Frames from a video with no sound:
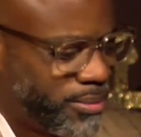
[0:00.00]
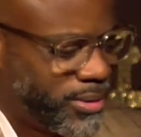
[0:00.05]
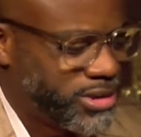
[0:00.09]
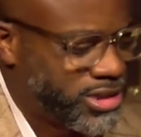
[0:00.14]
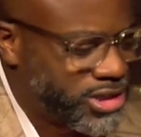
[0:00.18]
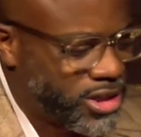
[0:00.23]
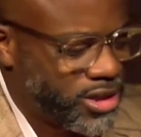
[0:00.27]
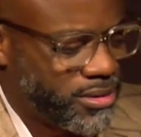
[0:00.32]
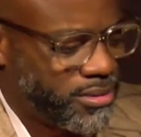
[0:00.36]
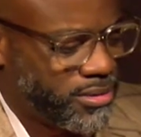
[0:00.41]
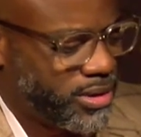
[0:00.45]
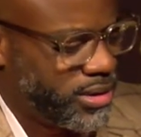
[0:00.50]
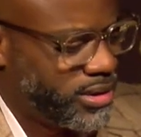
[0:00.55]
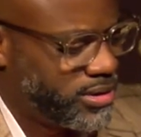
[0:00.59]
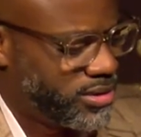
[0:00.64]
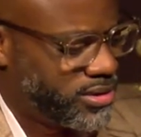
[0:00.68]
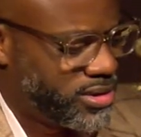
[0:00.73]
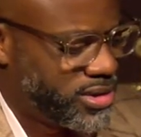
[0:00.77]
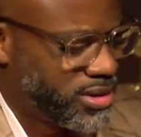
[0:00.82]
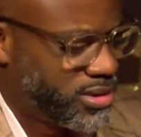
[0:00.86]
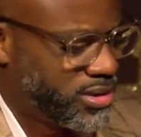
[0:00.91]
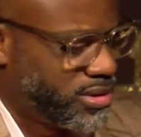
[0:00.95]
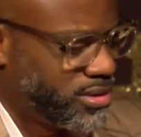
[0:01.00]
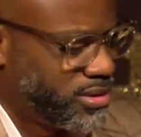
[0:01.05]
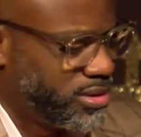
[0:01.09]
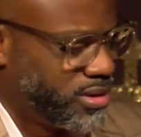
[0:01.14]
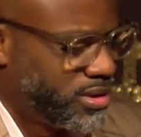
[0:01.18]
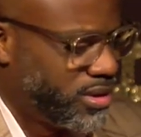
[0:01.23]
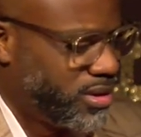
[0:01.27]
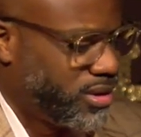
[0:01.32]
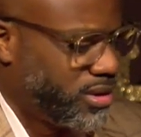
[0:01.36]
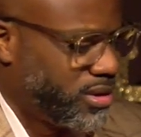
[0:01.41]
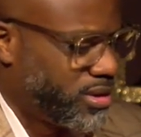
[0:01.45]
I want y'all to, to,
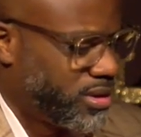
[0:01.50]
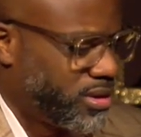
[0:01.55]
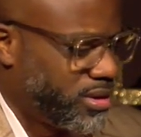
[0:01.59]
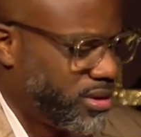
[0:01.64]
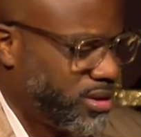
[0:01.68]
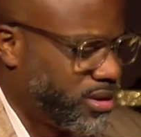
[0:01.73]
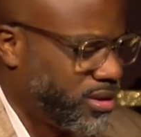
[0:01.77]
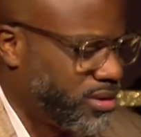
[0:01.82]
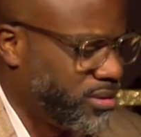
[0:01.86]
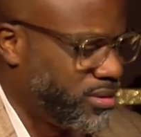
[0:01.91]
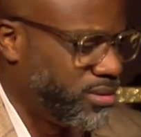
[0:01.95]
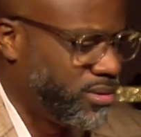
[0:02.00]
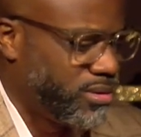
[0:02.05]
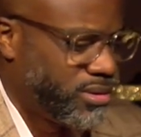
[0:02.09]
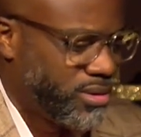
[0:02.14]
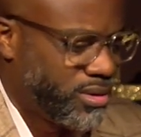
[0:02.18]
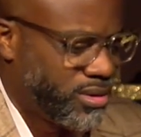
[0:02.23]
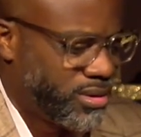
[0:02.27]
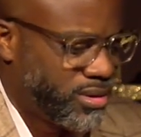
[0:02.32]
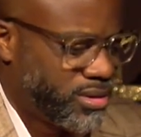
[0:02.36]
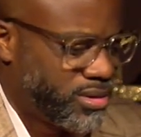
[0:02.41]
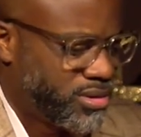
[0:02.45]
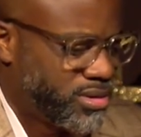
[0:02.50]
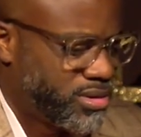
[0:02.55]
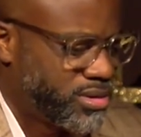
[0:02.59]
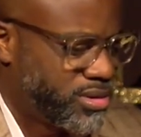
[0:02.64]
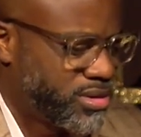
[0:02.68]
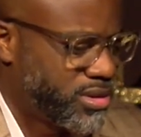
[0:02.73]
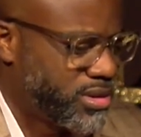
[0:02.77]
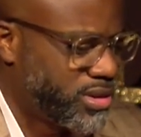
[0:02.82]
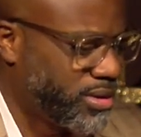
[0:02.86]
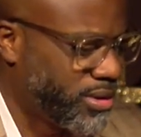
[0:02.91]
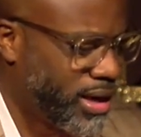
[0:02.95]
you know,
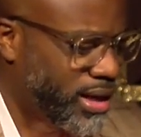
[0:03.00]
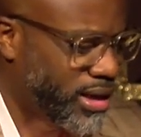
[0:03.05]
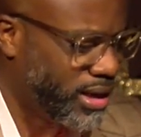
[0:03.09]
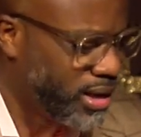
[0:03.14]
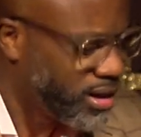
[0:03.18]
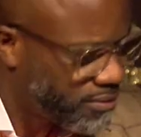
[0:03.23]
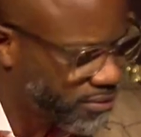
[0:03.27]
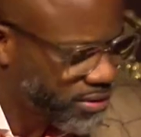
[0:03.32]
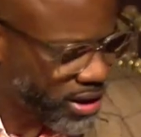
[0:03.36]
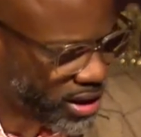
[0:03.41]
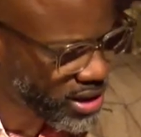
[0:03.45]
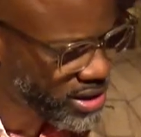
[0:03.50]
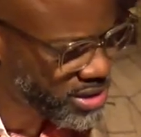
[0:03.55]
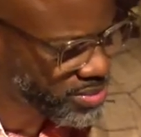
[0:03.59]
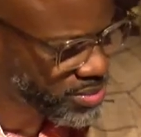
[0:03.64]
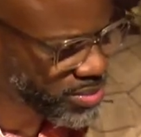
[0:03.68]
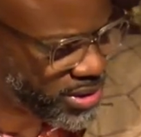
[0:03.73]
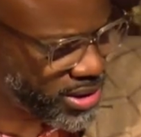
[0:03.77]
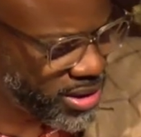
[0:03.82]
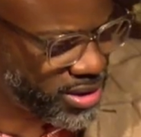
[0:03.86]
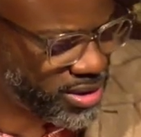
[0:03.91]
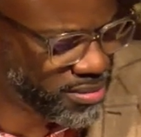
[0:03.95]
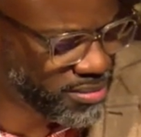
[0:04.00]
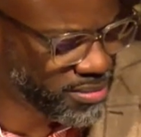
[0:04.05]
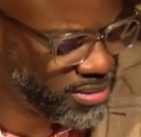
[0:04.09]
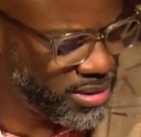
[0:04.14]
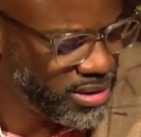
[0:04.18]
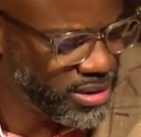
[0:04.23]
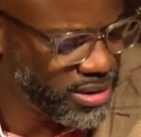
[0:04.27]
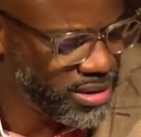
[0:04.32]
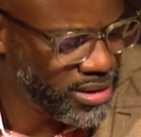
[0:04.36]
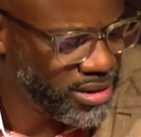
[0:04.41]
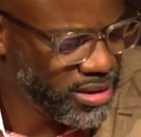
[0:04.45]
to know I love God's word.
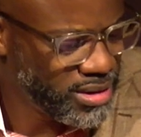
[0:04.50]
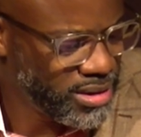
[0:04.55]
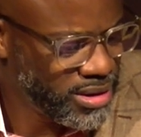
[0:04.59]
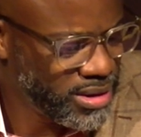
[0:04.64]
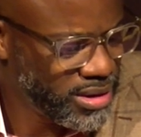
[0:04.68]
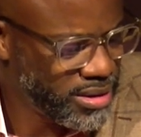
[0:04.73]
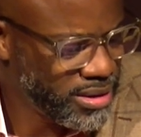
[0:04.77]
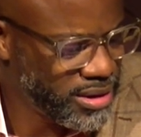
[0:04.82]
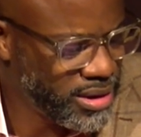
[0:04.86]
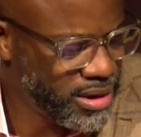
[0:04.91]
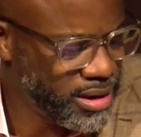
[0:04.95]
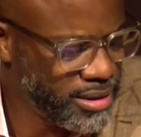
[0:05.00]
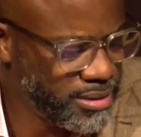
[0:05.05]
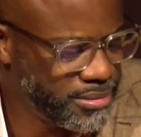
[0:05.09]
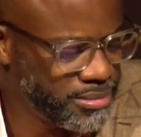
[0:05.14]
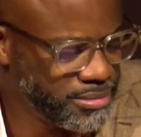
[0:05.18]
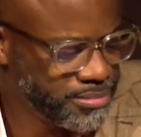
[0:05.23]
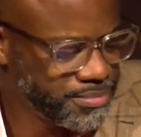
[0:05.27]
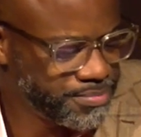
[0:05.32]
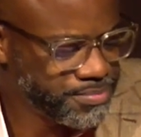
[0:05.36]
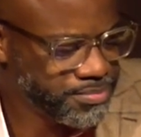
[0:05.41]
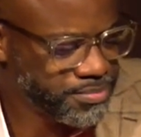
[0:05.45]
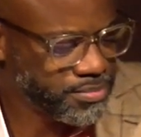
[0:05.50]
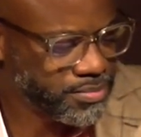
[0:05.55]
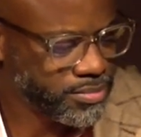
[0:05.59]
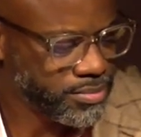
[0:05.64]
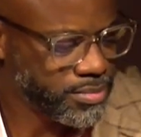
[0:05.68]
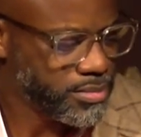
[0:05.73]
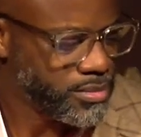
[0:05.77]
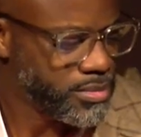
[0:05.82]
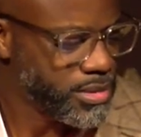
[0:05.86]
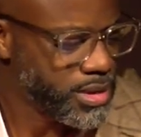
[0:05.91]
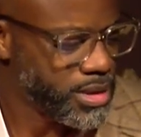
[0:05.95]
Uh,
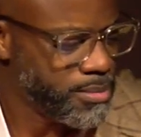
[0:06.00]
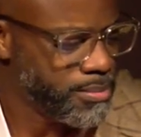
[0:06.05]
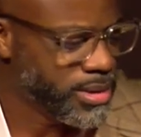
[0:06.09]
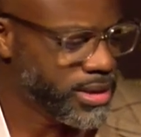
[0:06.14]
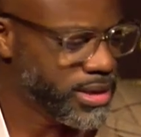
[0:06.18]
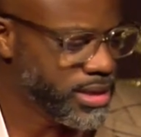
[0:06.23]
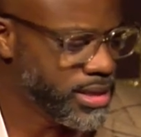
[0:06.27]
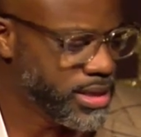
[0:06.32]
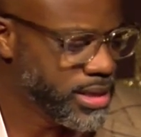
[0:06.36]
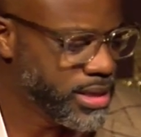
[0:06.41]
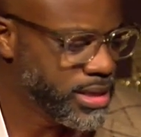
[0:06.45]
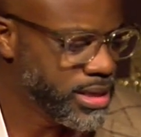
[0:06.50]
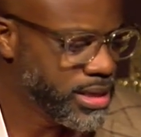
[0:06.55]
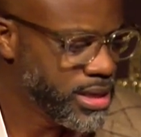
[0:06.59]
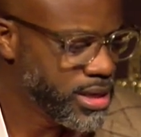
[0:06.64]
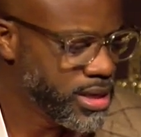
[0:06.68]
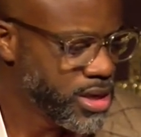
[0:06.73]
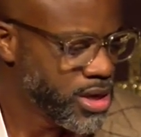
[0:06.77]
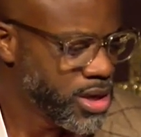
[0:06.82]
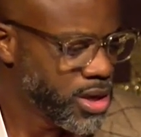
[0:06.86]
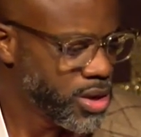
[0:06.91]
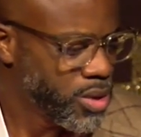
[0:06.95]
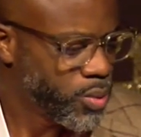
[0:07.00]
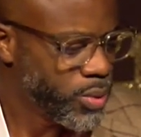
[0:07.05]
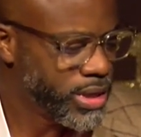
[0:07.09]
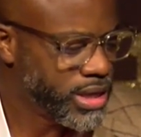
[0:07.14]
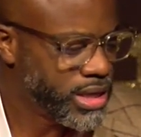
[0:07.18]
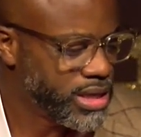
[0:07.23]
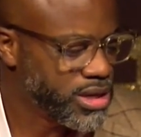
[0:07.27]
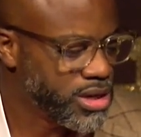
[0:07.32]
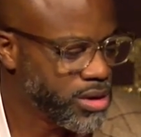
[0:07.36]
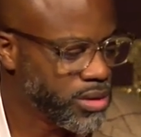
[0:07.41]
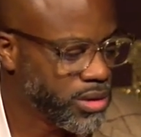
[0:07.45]
but we
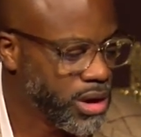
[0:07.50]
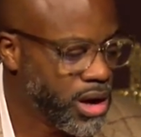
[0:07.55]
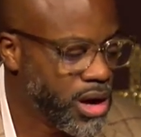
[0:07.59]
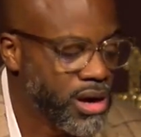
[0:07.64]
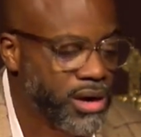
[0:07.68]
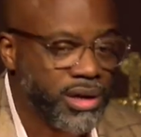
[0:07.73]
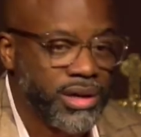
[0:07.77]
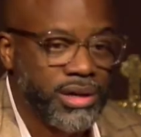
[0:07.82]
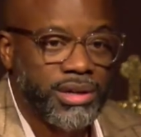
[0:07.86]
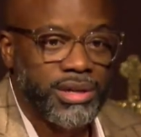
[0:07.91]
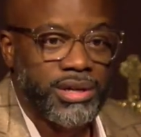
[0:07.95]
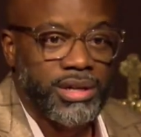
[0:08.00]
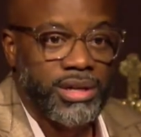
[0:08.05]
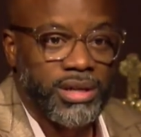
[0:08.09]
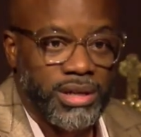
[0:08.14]
can no longer,